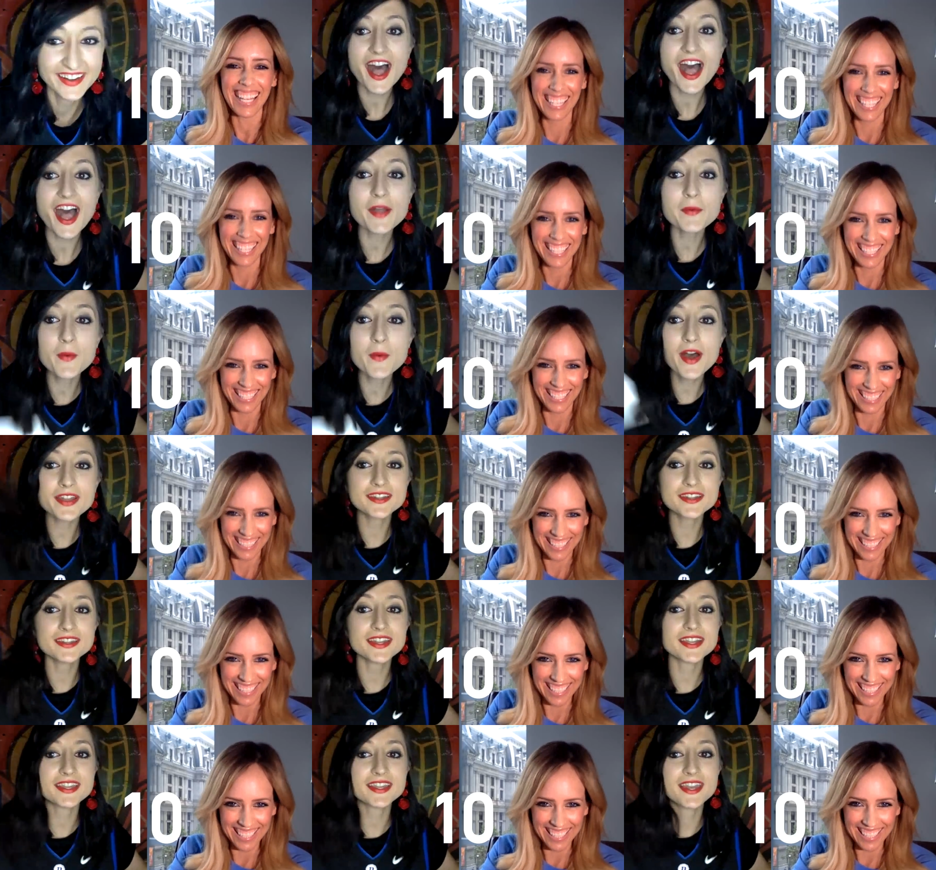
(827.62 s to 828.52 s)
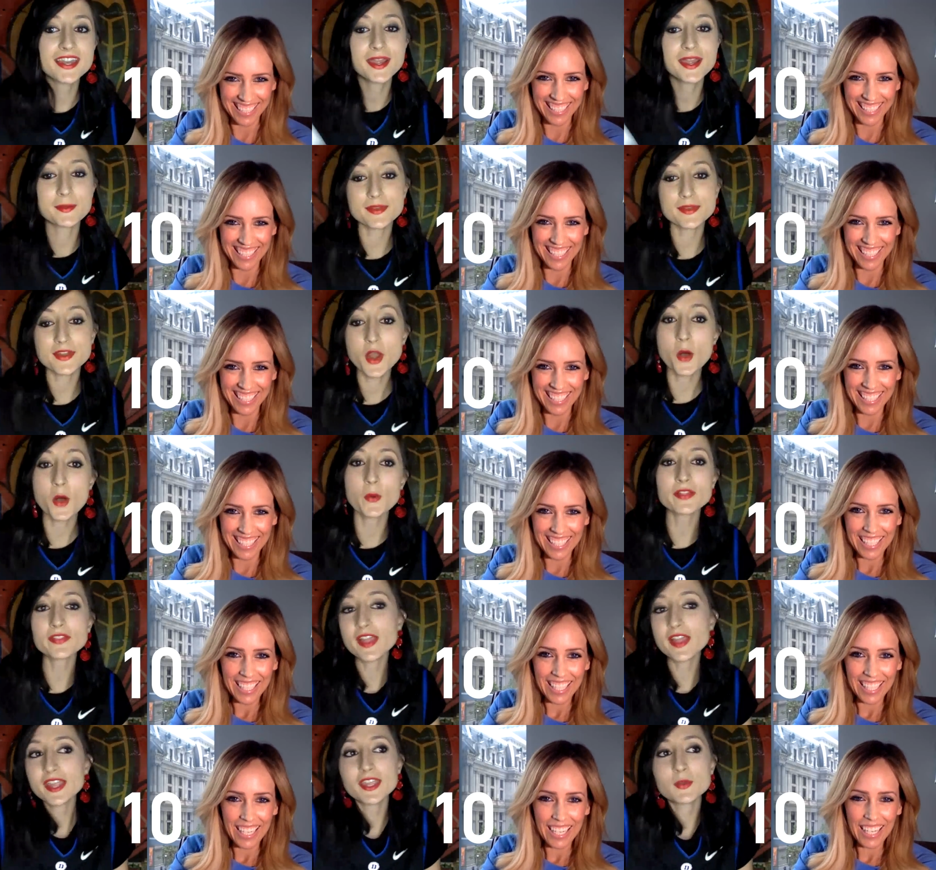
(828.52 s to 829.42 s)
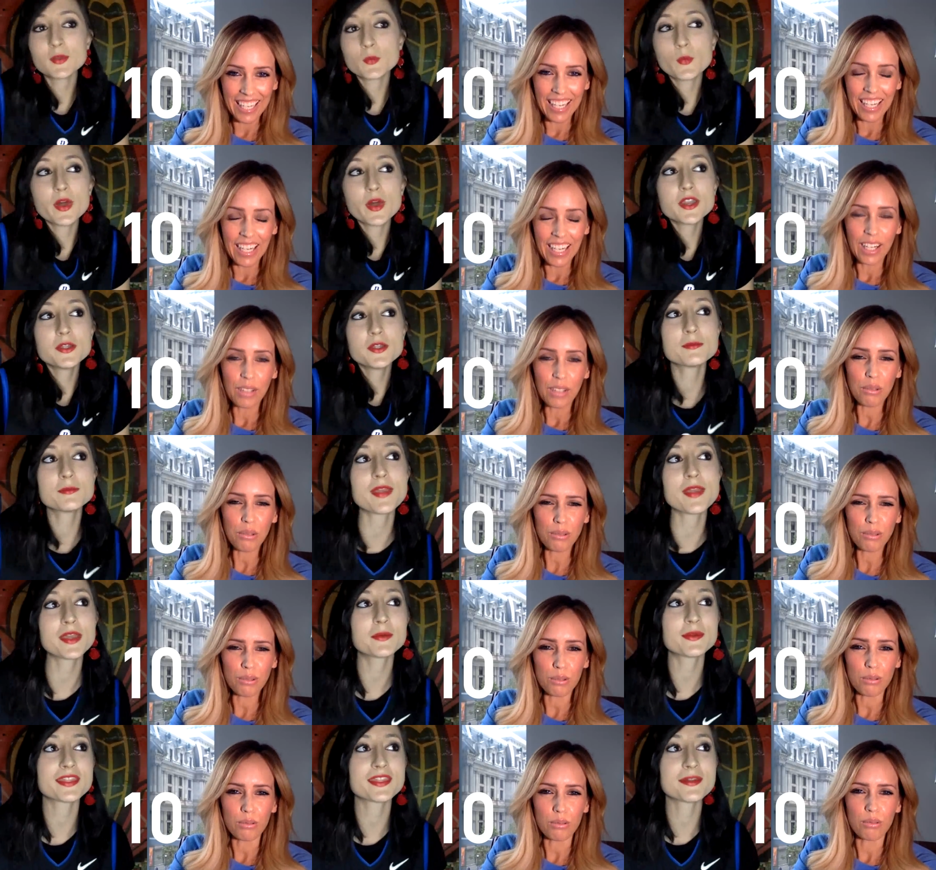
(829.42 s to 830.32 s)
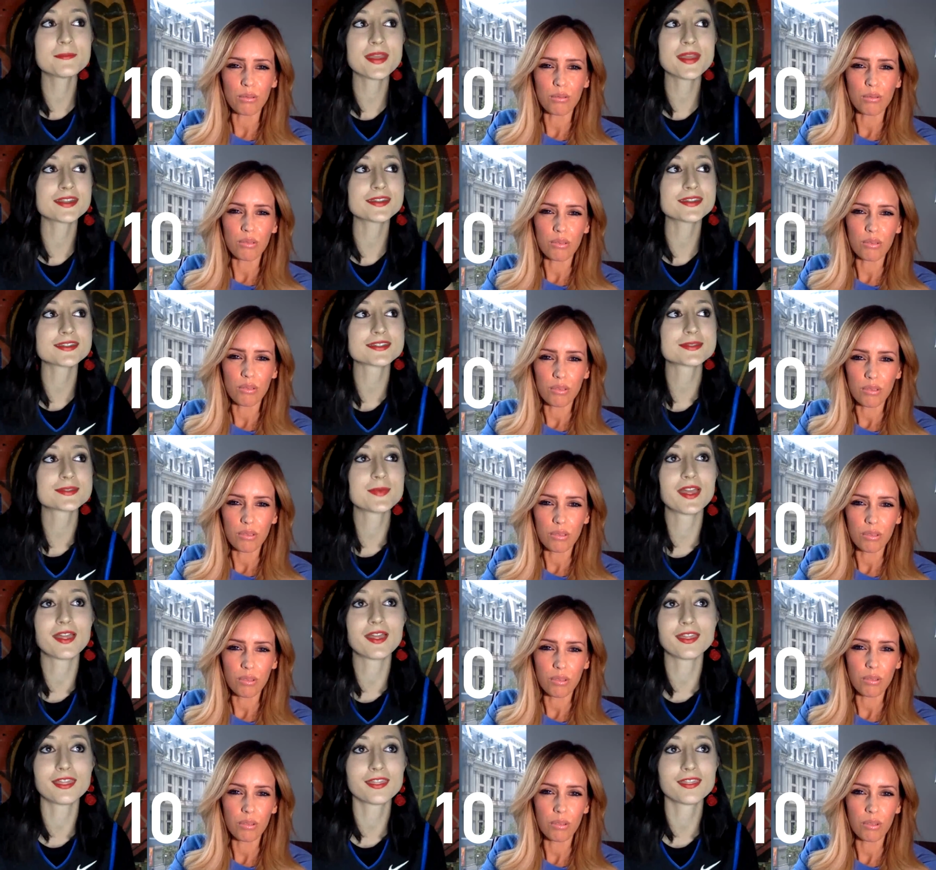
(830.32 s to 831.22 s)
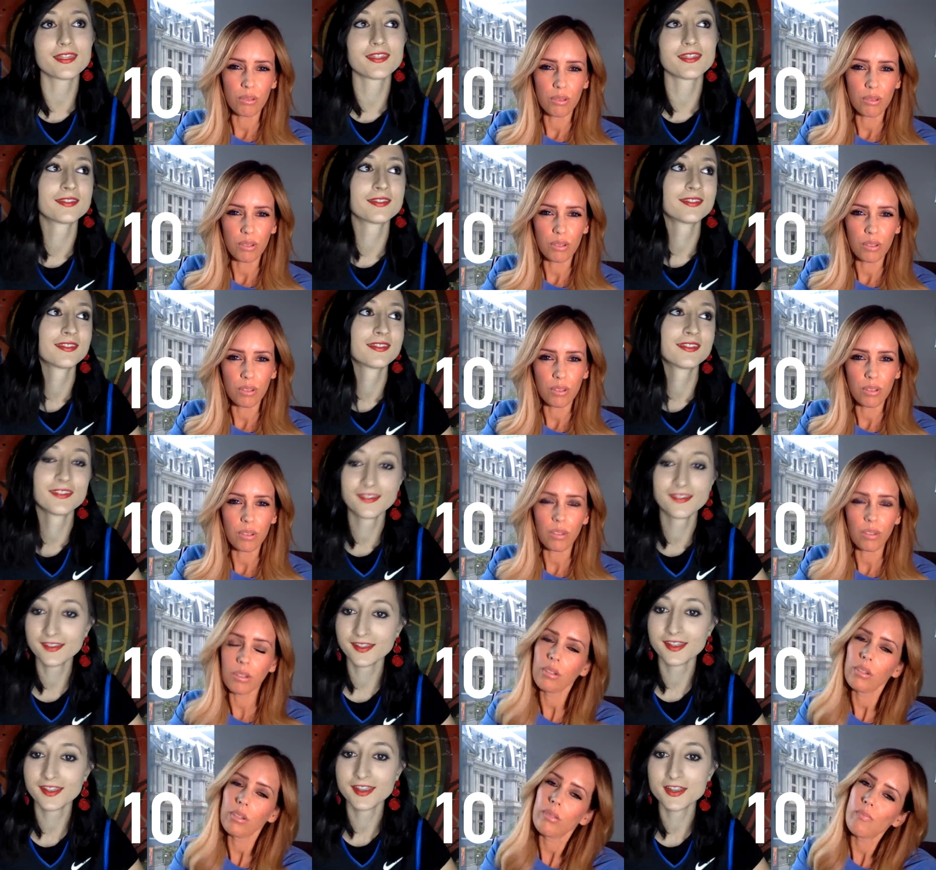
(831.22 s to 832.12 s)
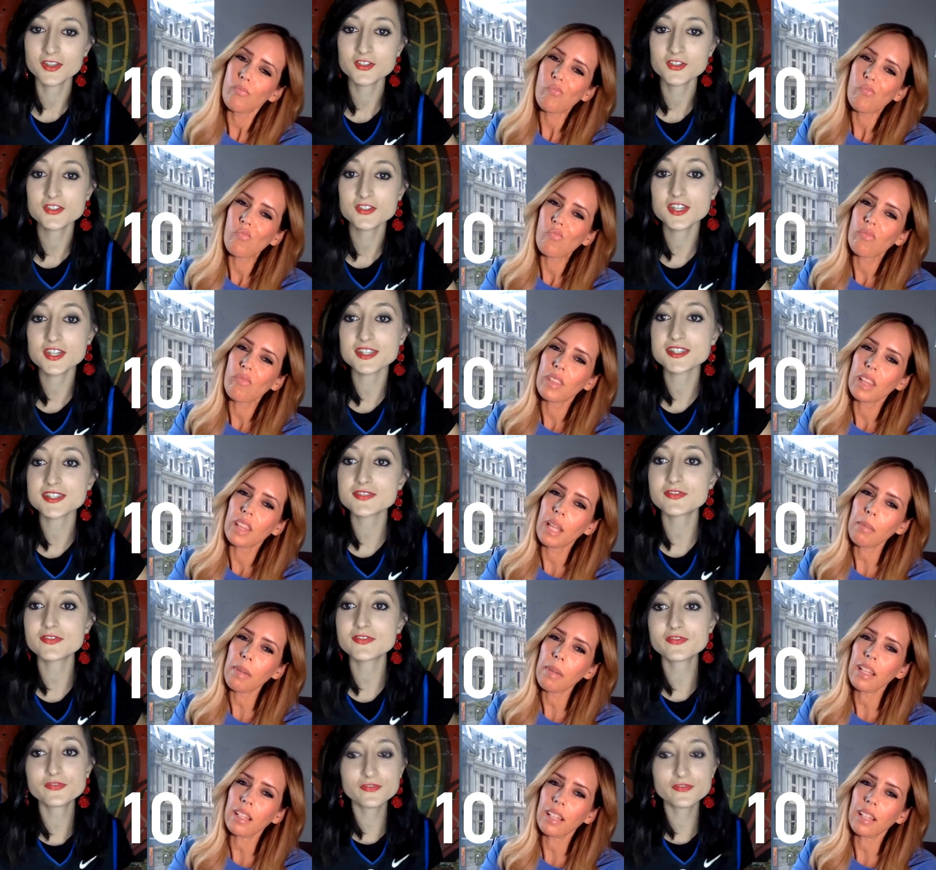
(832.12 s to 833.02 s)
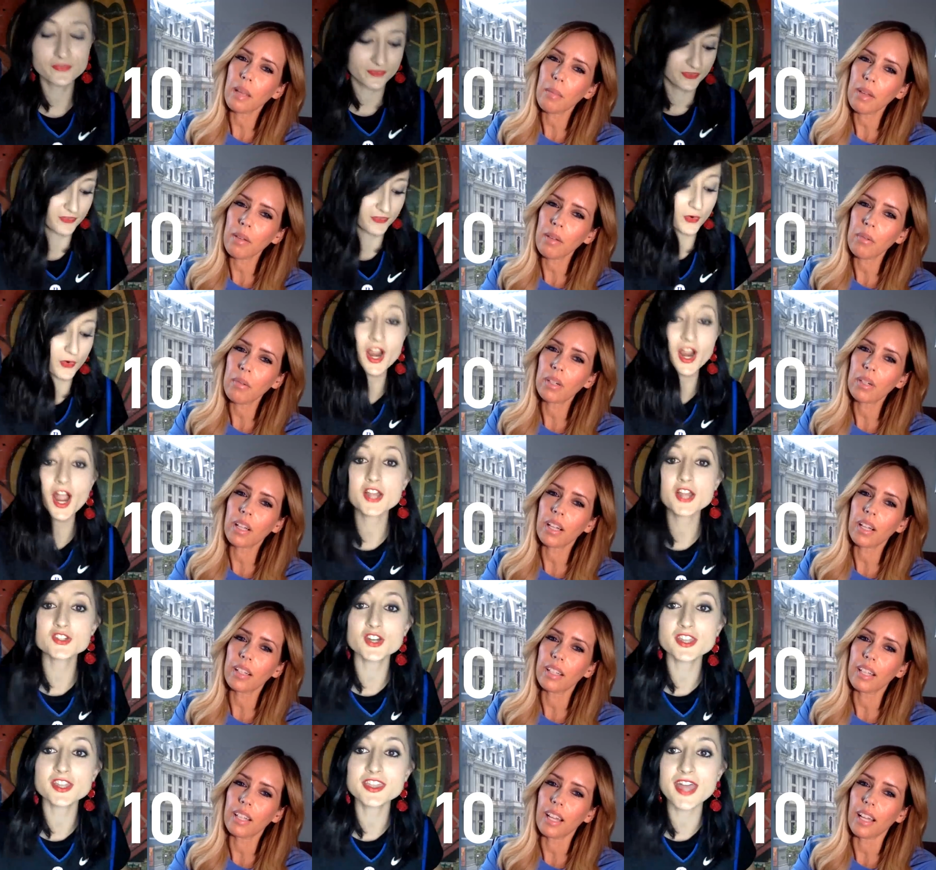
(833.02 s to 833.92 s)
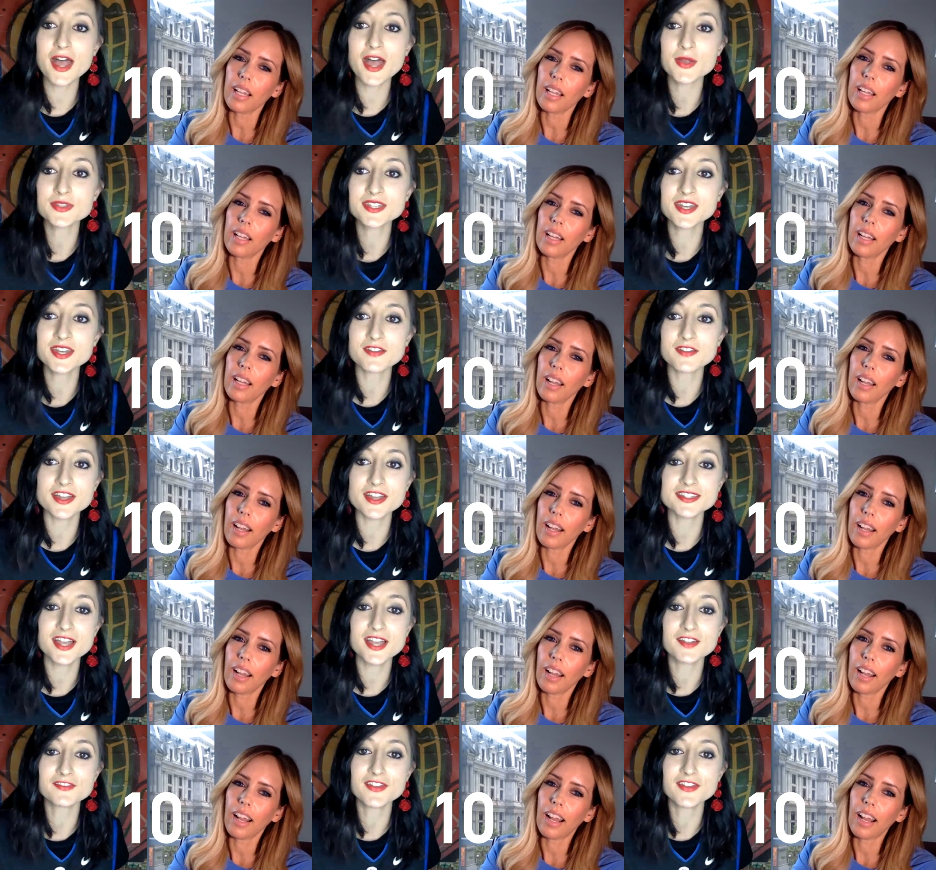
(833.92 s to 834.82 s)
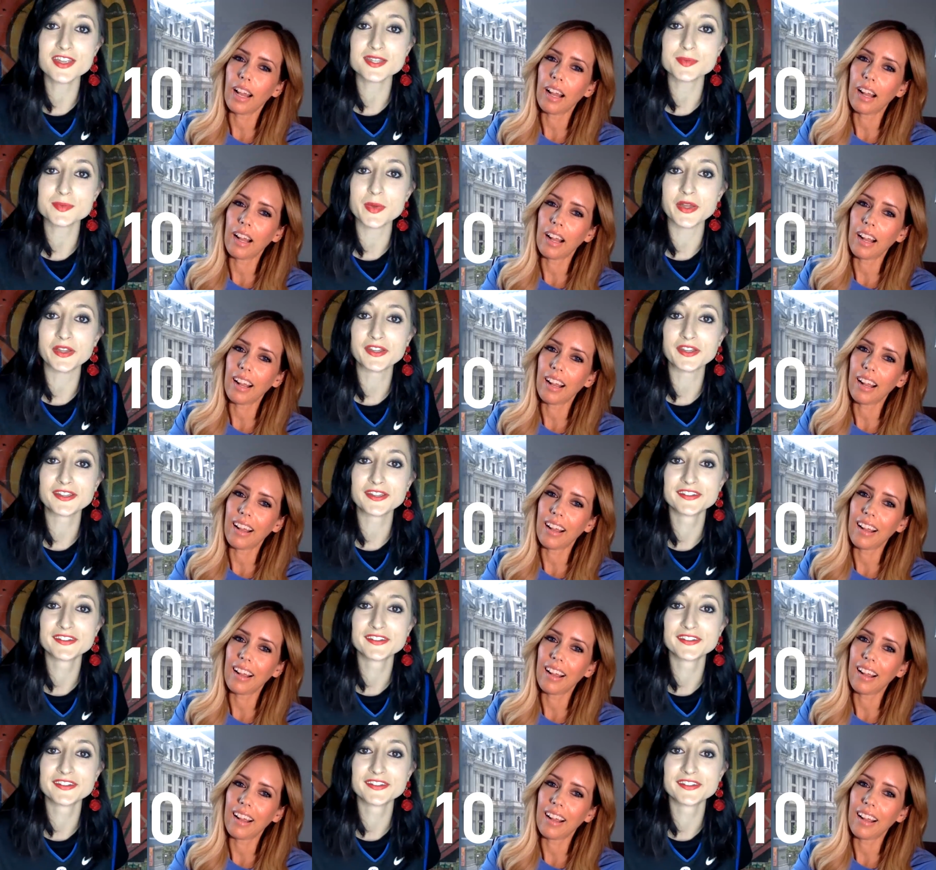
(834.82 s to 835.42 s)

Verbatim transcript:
Speaker 1: want a nickname. No, like, what do you make with Amanda Smith? Just hey, let me work. Hundred thousand of us on Facebook.